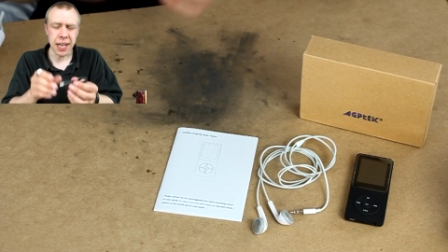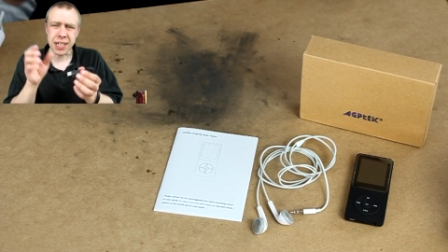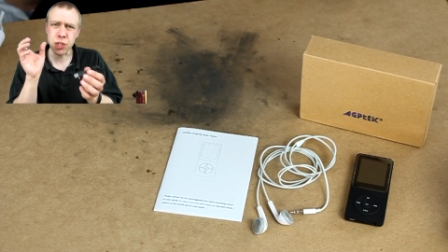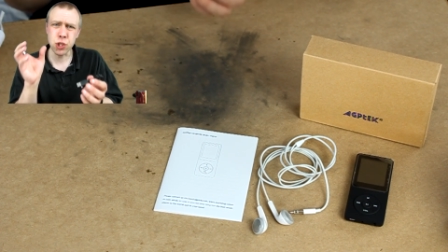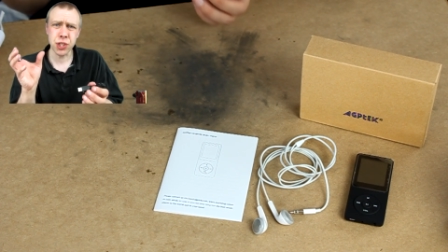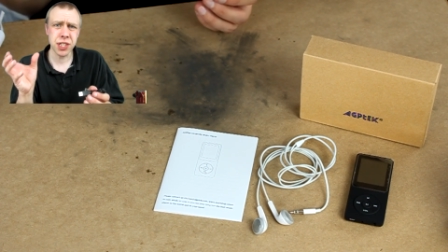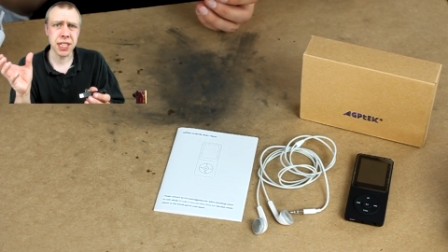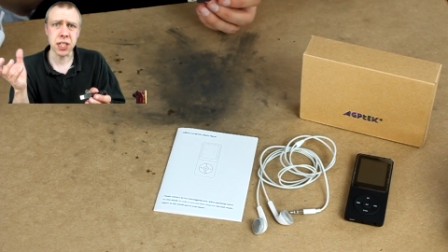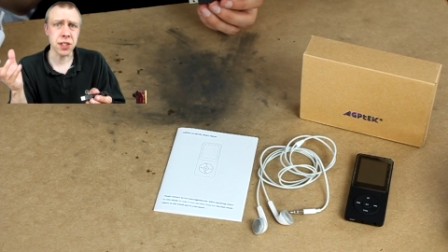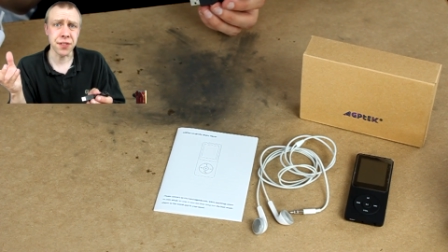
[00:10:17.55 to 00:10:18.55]
it's just
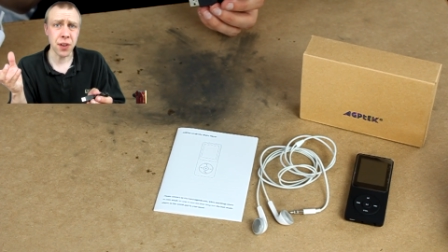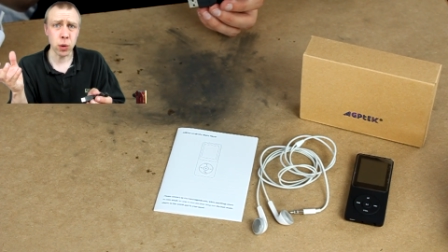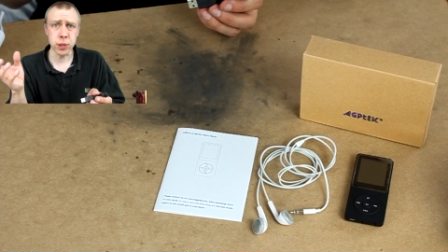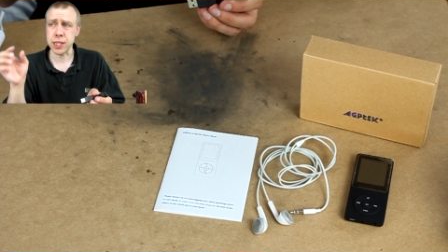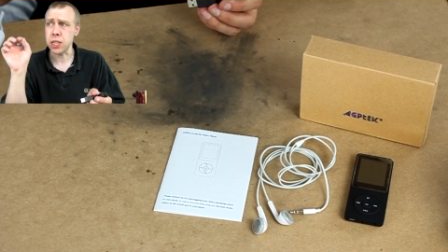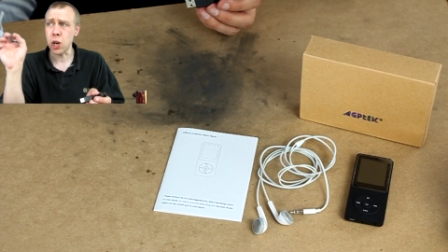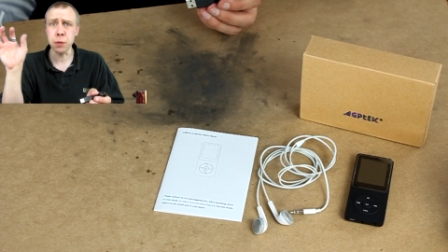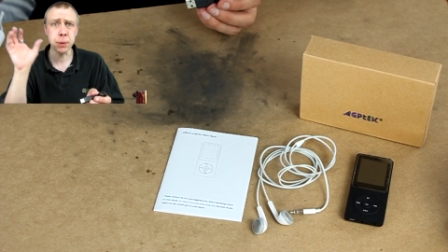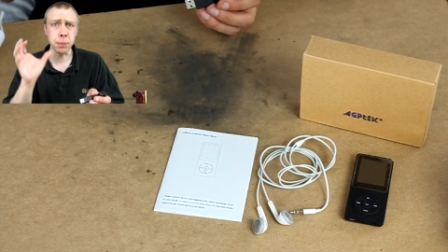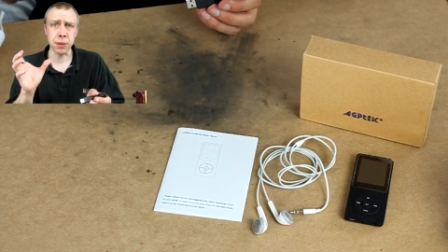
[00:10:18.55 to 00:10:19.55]
seen as a folder. You
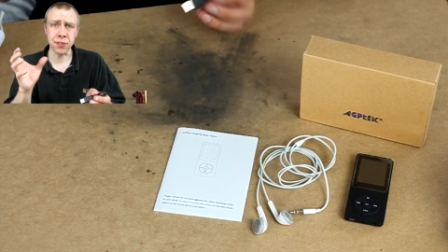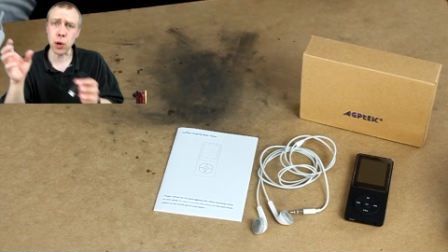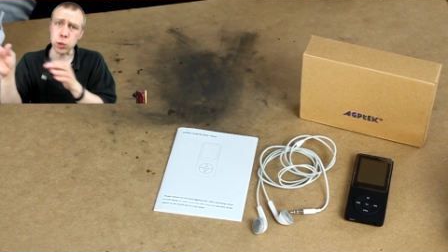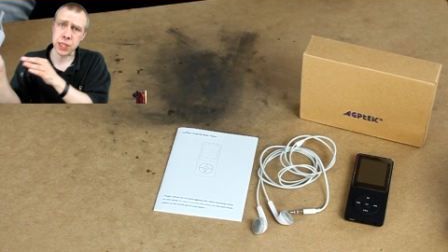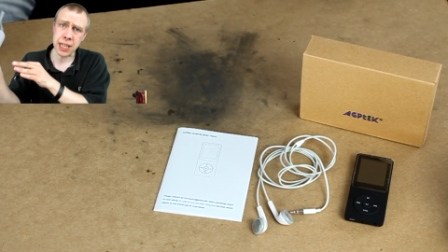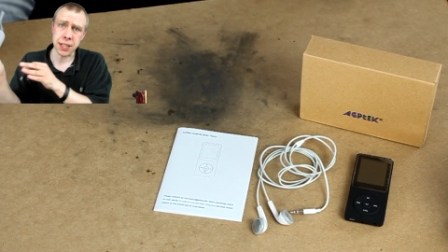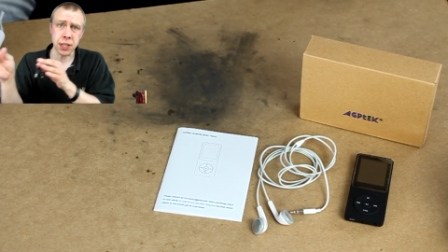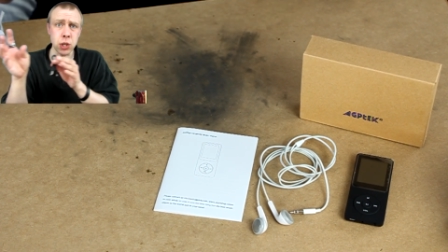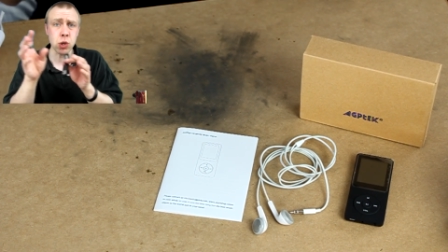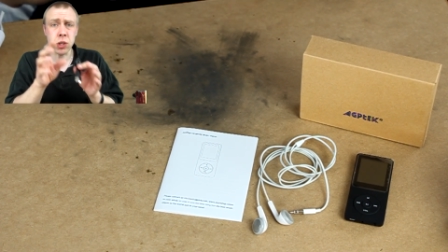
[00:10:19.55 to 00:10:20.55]
open up the folder and
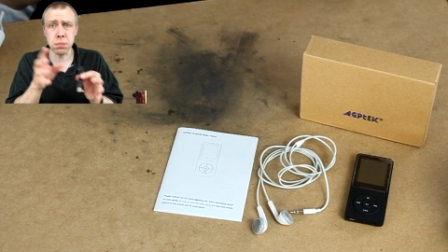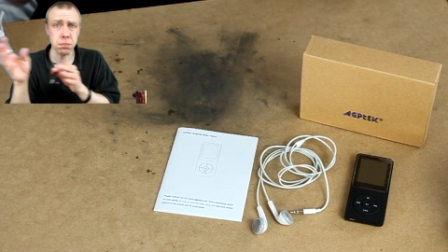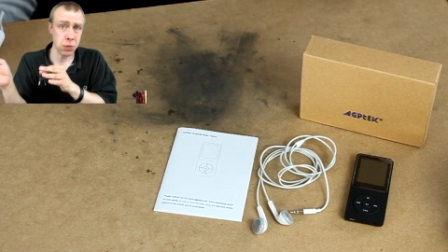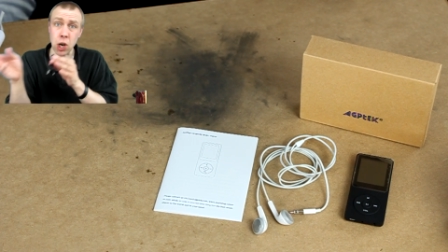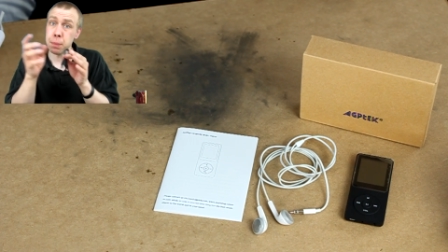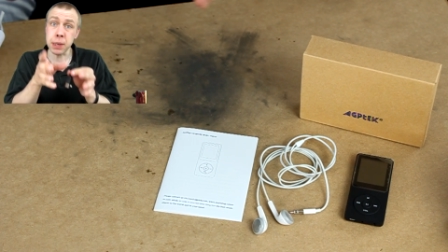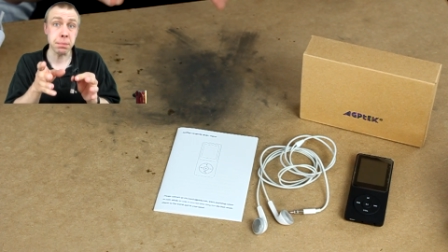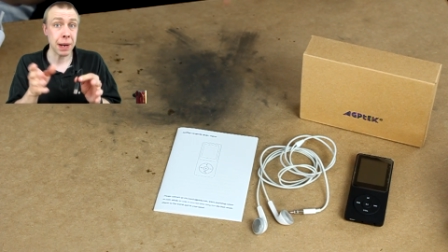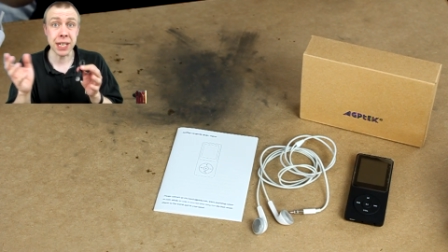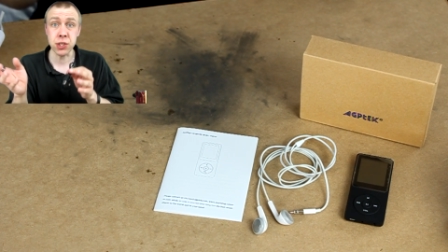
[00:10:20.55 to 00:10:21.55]
then you copy
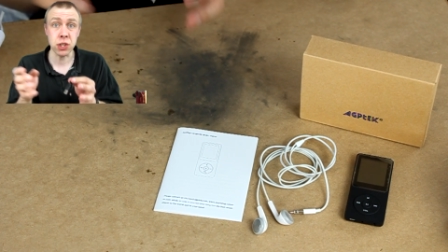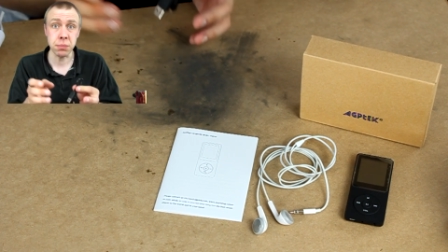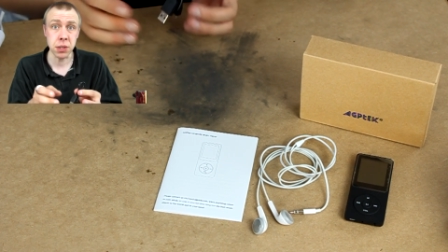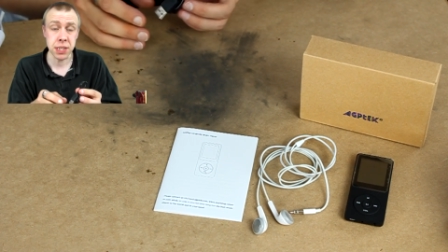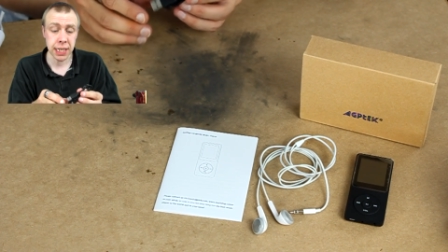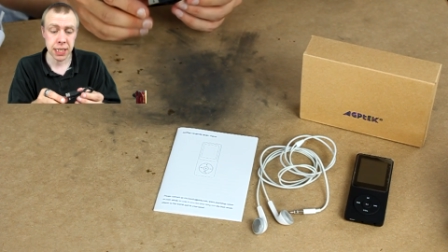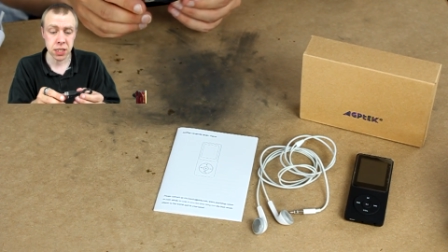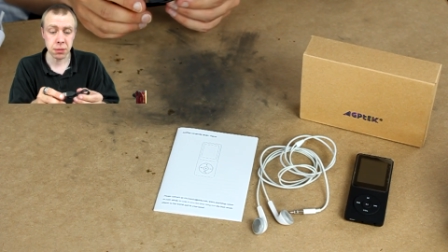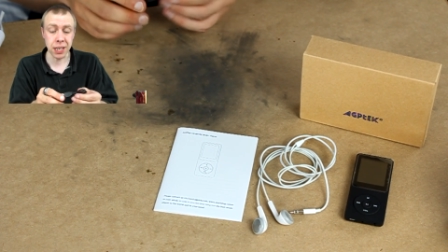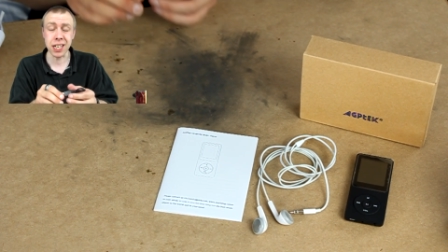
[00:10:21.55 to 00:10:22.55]
and paste your music
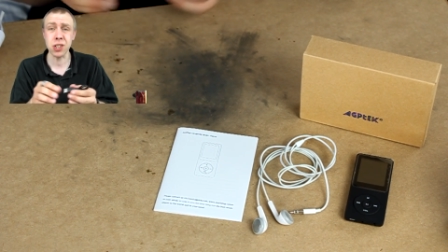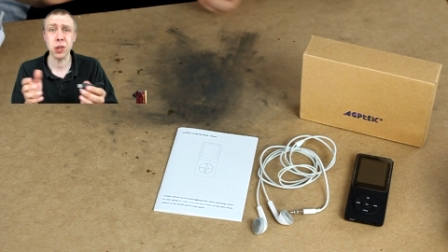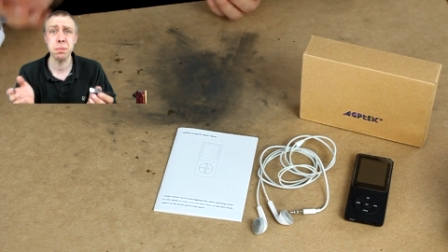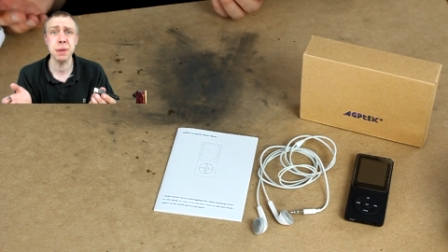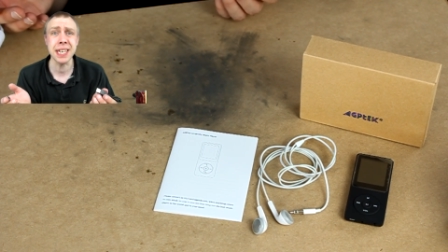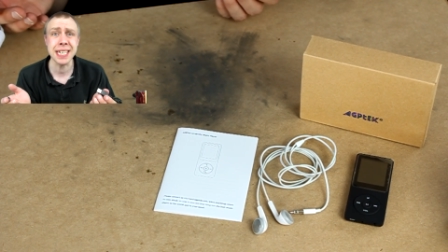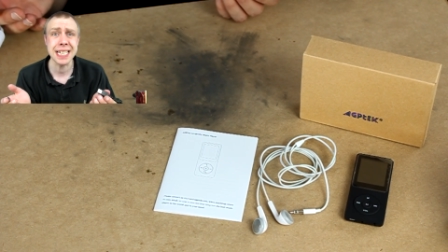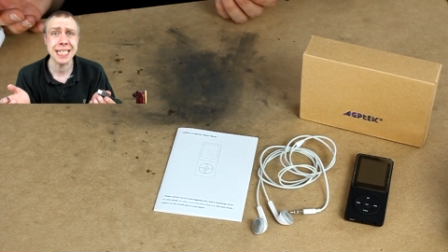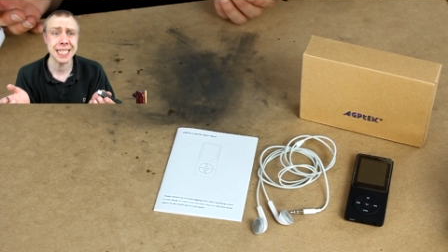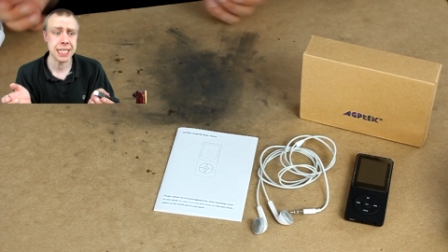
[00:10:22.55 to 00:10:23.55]
into it. It couldn't be
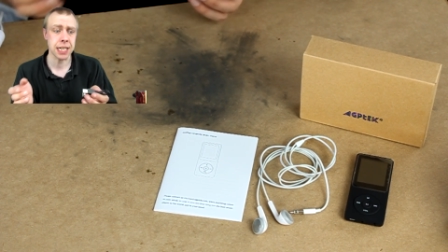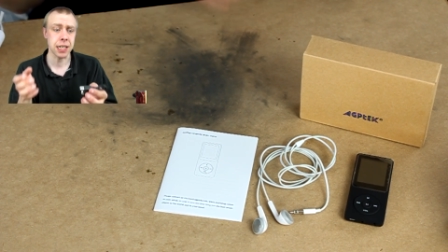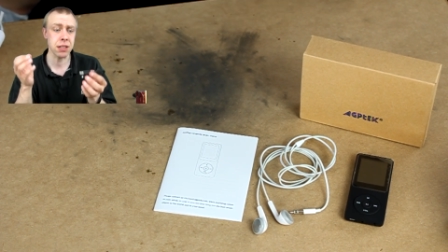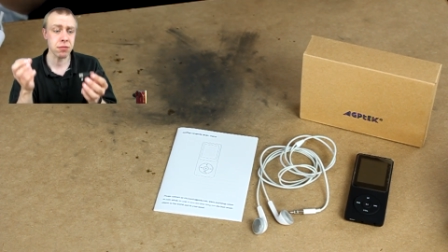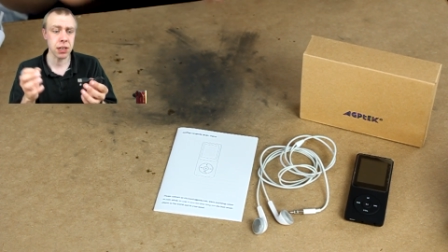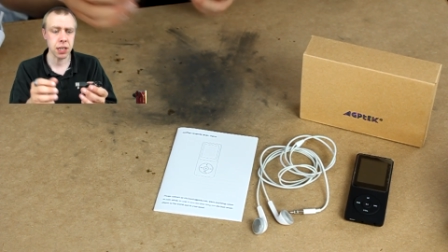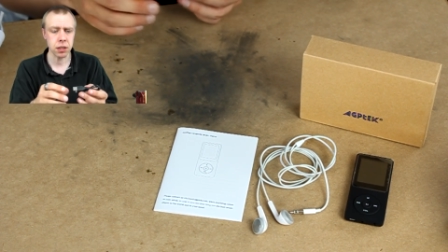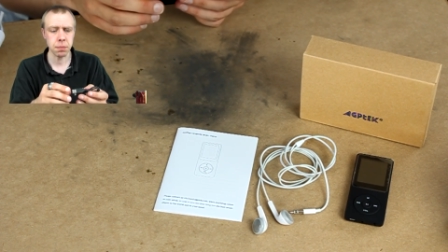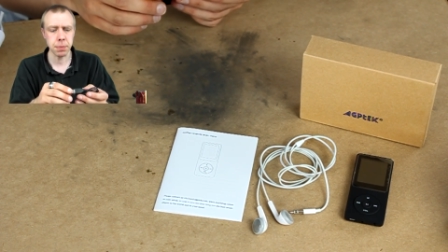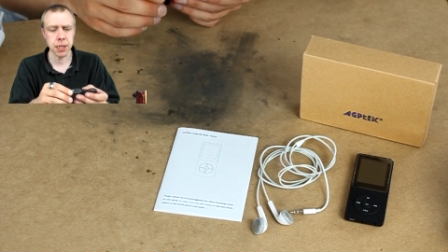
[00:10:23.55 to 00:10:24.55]
easier. It really
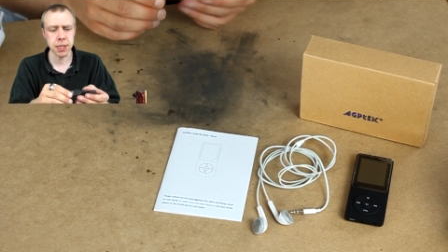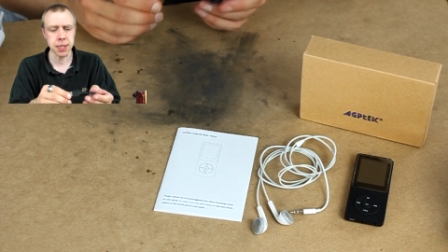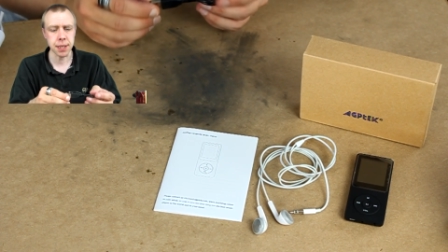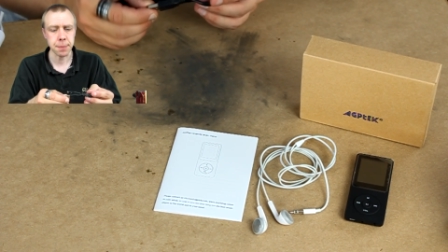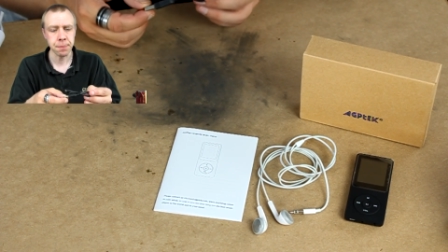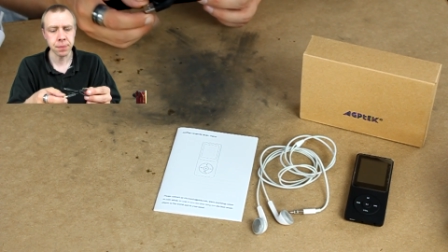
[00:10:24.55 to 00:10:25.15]
couldn't be easier.